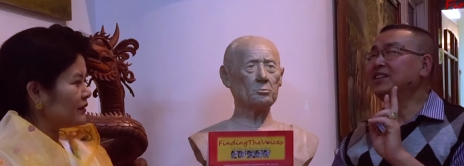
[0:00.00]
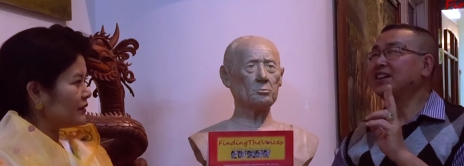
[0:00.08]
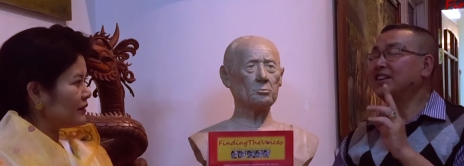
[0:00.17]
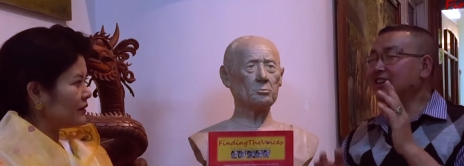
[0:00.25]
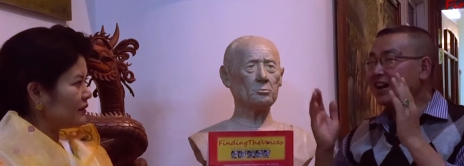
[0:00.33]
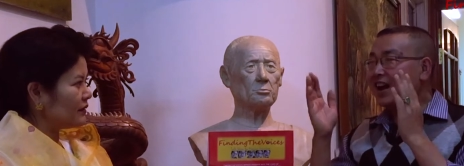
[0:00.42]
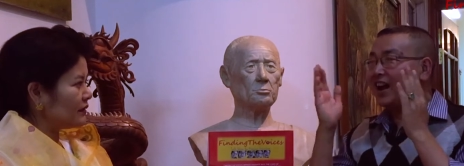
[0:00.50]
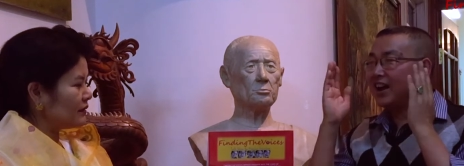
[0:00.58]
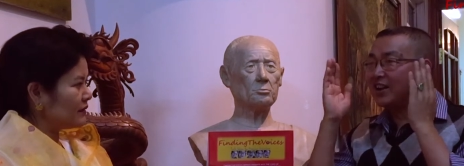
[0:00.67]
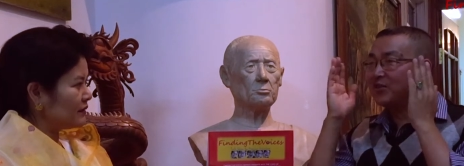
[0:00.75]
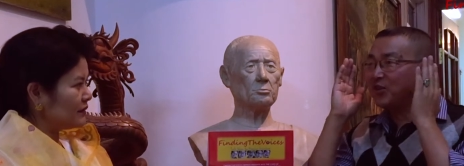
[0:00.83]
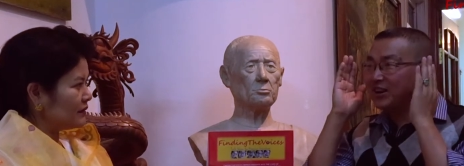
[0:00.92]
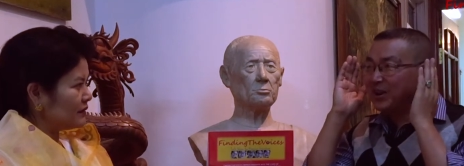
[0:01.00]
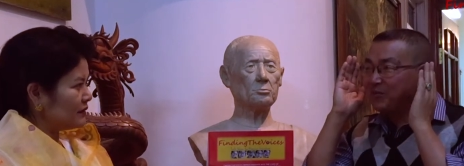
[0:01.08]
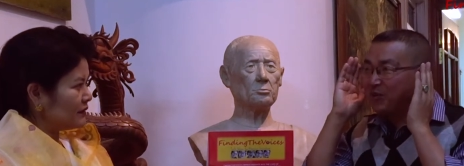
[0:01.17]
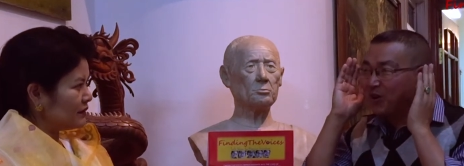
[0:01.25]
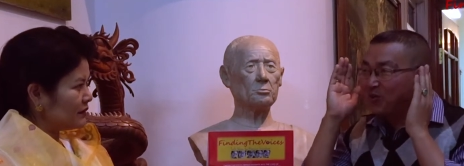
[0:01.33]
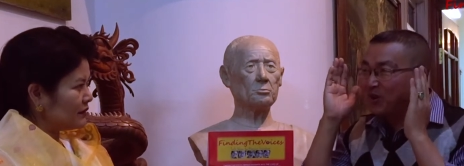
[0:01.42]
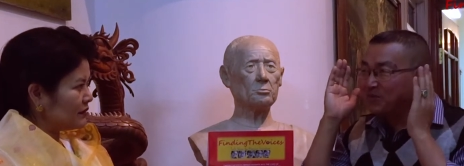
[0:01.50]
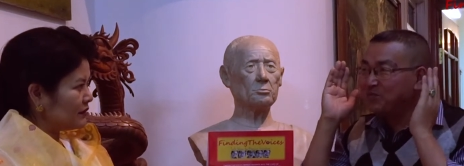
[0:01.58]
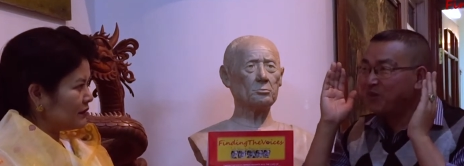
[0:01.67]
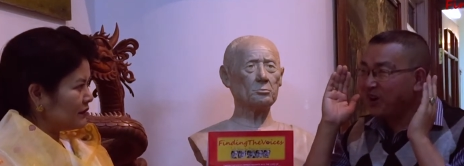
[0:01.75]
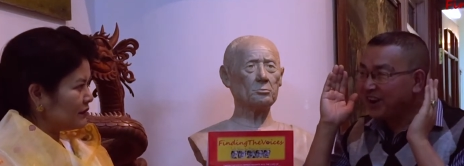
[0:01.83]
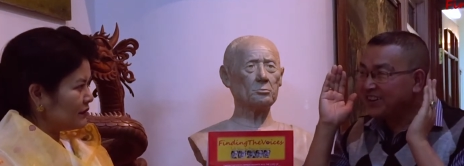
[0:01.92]
Speaker 1: that, I got about one
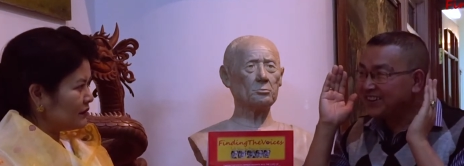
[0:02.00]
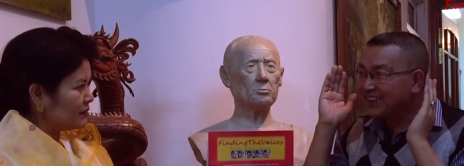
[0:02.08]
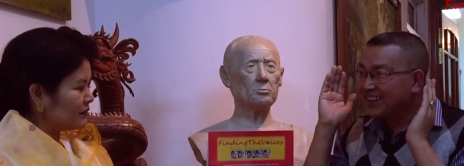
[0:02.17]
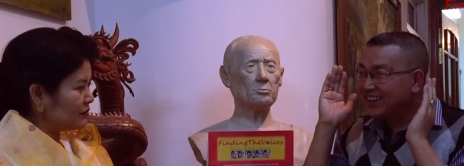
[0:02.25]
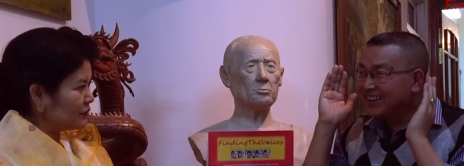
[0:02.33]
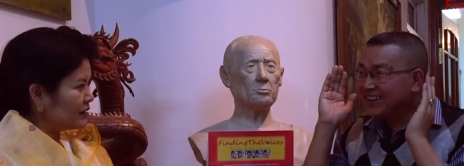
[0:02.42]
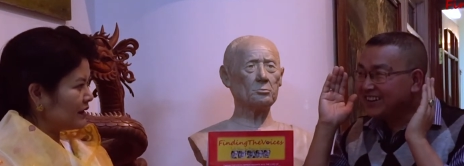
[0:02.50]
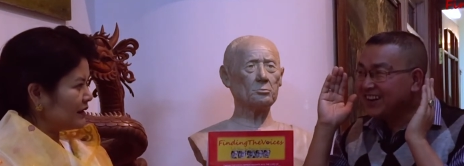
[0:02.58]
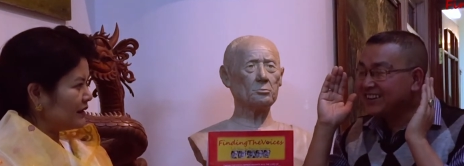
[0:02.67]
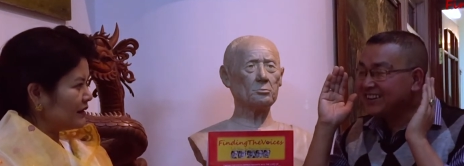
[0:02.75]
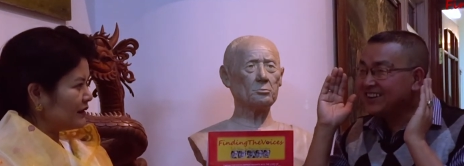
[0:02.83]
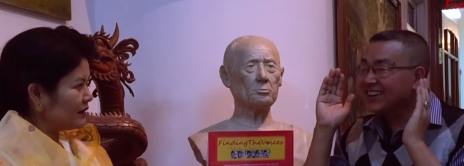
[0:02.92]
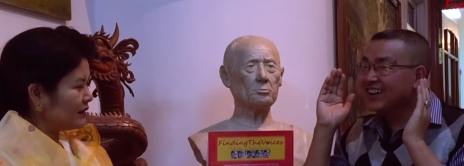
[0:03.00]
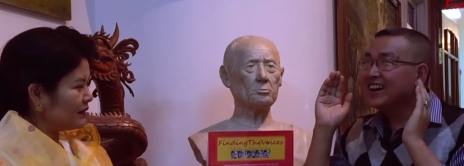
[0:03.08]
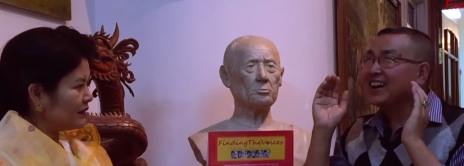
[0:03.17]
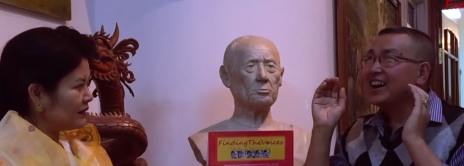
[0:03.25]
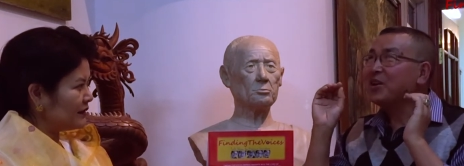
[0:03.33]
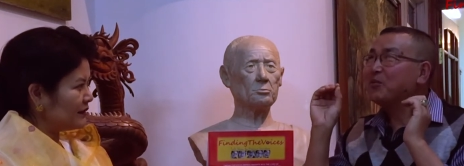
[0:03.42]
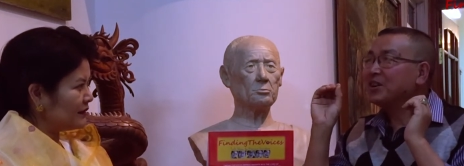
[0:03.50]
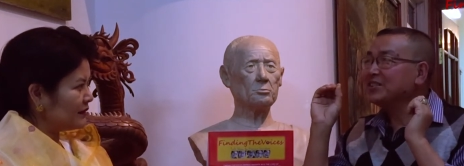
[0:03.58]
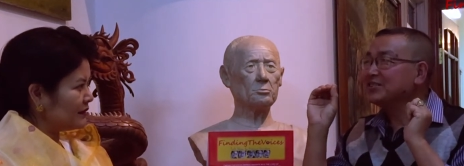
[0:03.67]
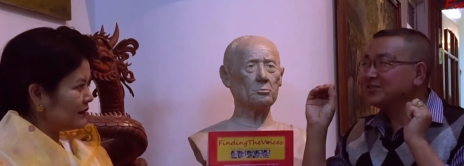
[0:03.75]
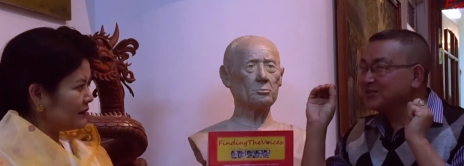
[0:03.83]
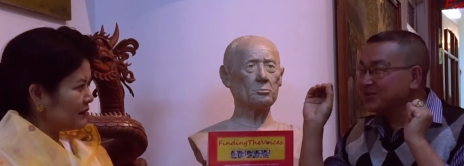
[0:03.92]
point okay. that I
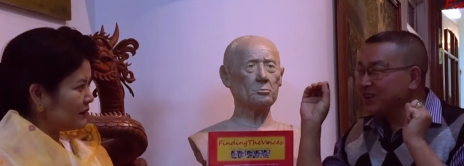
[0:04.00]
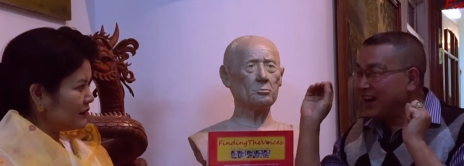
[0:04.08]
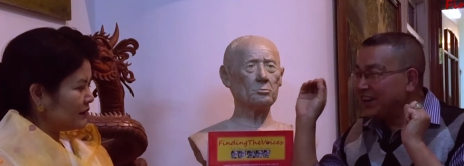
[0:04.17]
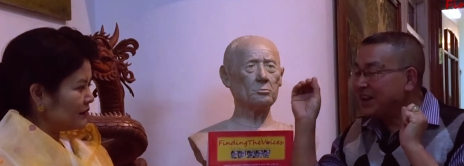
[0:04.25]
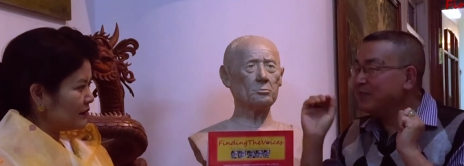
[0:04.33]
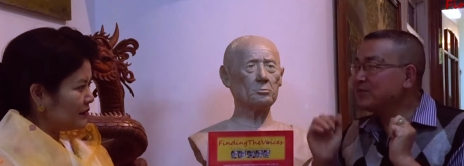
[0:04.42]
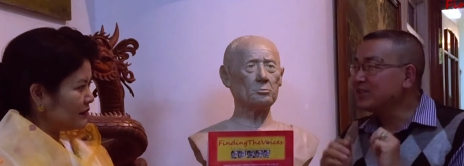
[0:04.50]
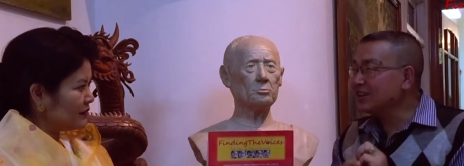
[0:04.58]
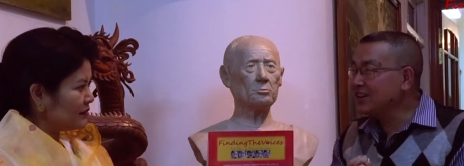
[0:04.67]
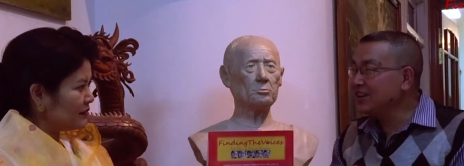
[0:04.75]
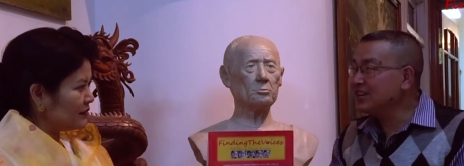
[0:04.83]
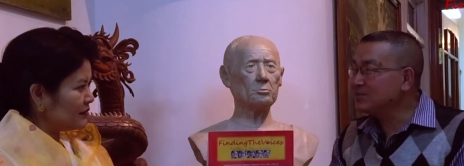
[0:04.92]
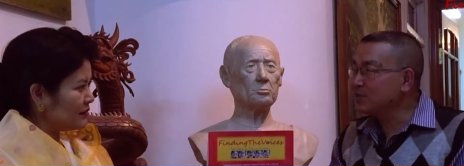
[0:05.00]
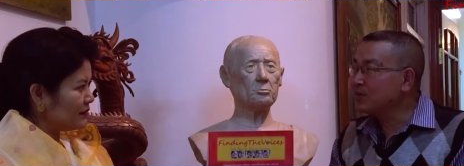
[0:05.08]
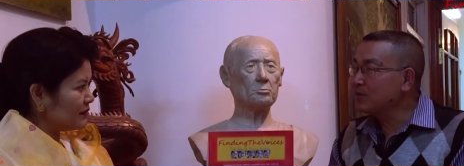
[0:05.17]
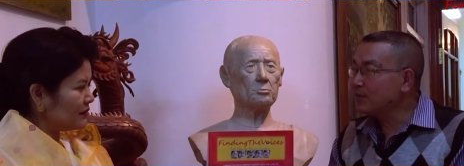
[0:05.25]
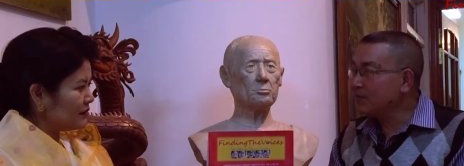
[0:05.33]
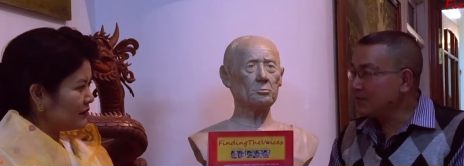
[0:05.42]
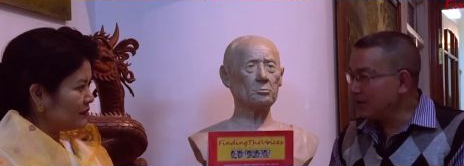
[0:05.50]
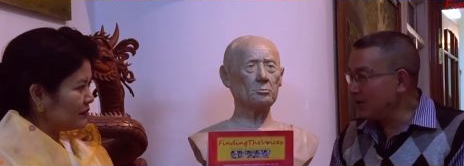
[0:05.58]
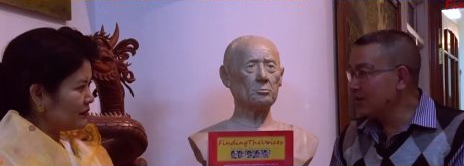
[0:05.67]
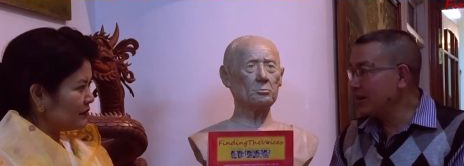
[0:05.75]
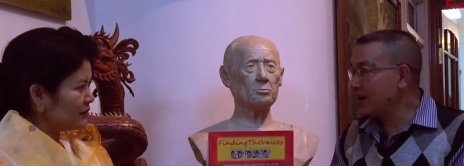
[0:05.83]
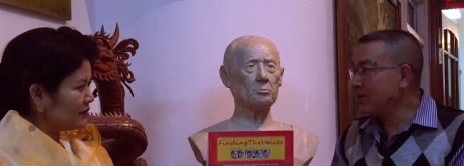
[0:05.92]
want to attempt the Guinness Book
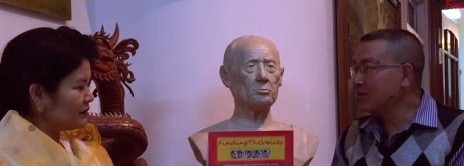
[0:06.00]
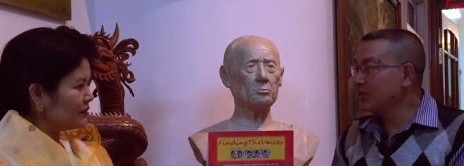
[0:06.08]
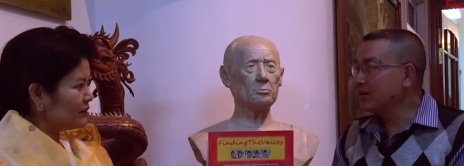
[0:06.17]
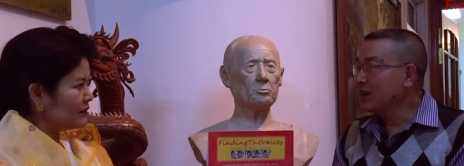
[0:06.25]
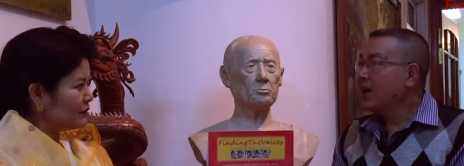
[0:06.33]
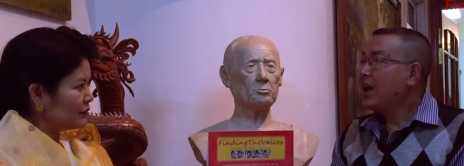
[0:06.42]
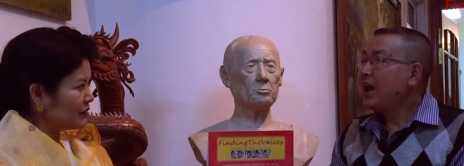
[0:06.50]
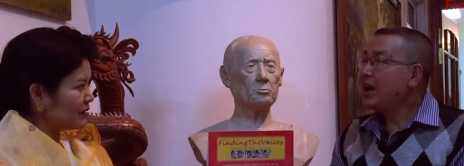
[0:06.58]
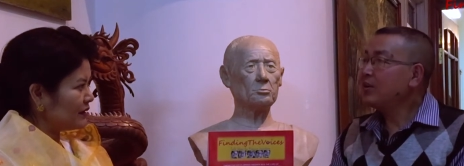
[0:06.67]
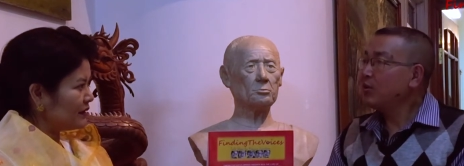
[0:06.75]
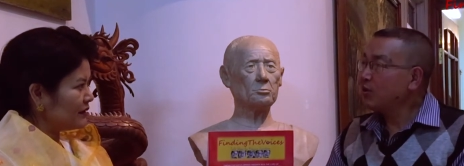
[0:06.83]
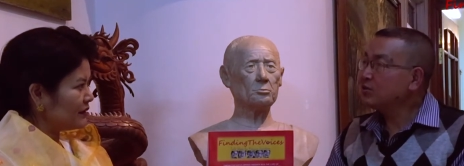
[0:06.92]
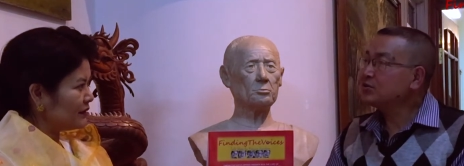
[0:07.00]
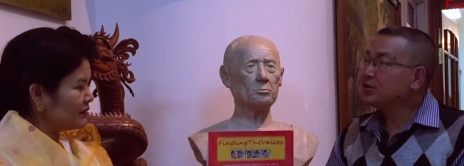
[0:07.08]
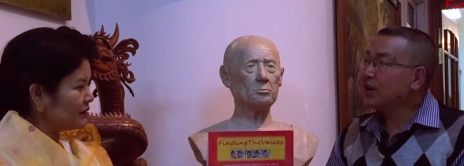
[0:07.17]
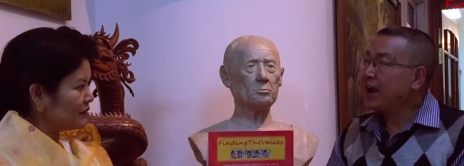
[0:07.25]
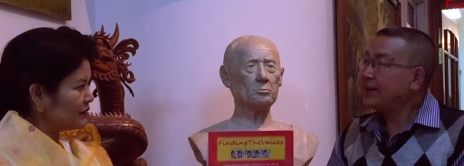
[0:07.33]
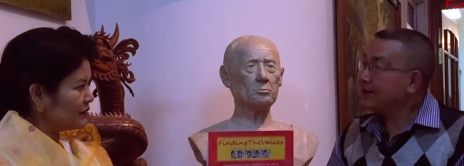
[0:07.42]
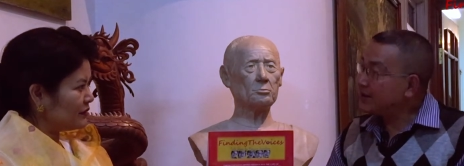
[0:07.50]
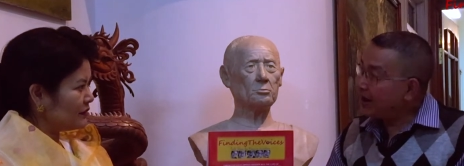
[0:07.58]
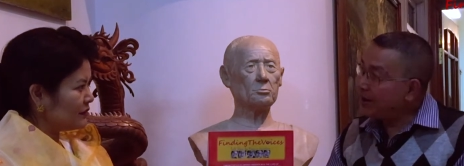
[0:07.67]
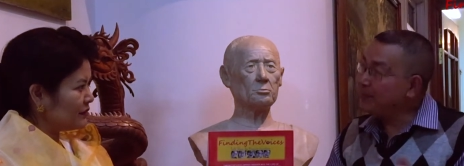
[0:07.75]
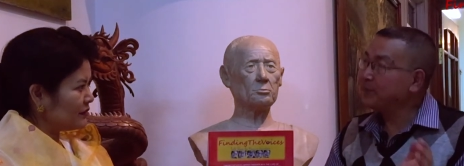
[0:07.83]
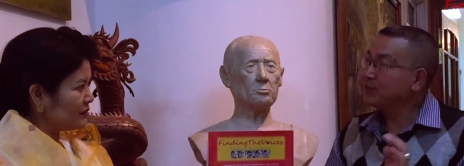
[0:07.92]
World Record, okay. and also I had
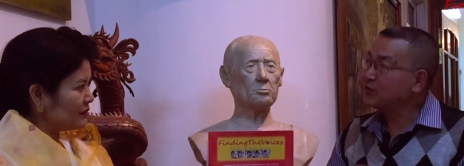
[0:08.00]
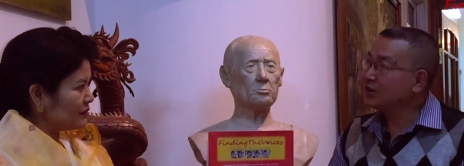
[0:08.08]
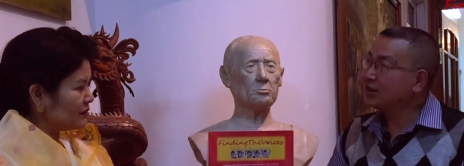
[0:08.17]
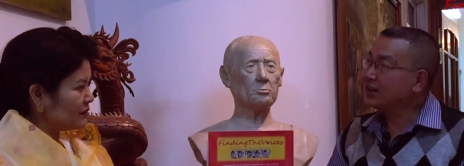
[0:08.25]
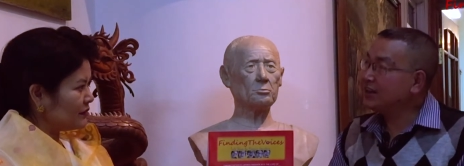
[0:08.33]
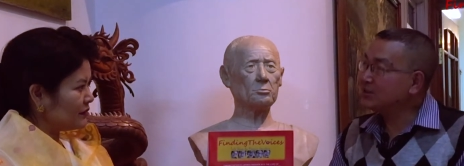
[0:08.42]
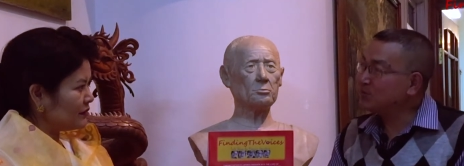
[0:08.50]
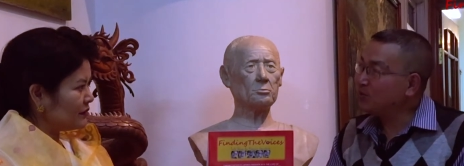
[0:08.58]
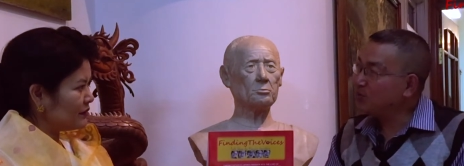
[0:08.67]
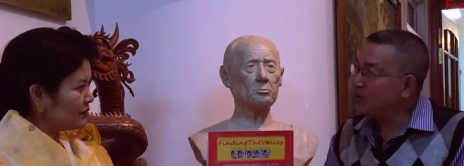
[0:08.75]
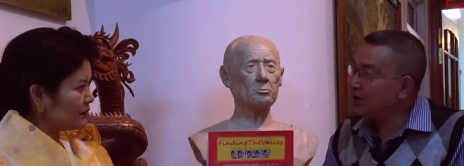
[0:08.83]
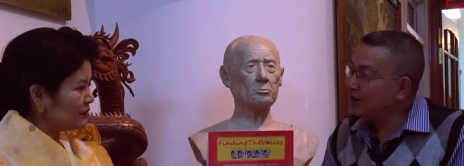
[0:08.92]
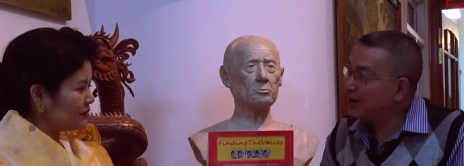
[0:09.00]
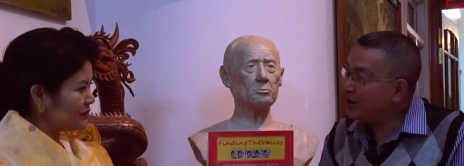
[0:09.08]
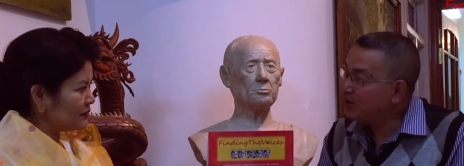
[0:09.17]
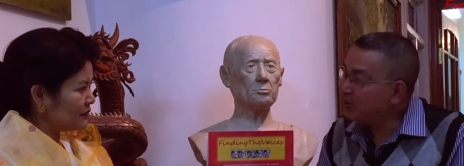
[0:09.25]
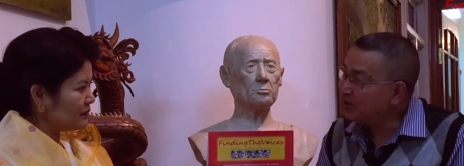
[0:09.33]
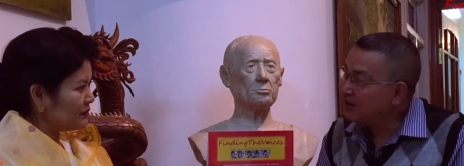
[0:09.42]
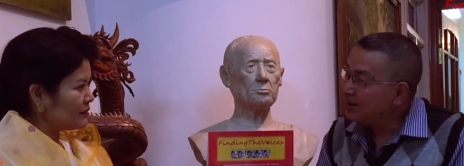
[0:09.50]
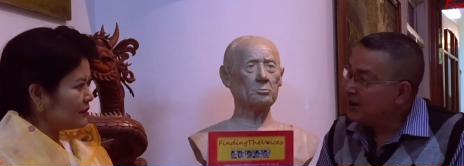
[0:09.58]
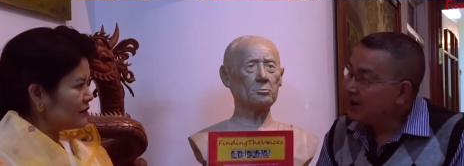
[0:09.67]
claim to the Guinness Book World Record.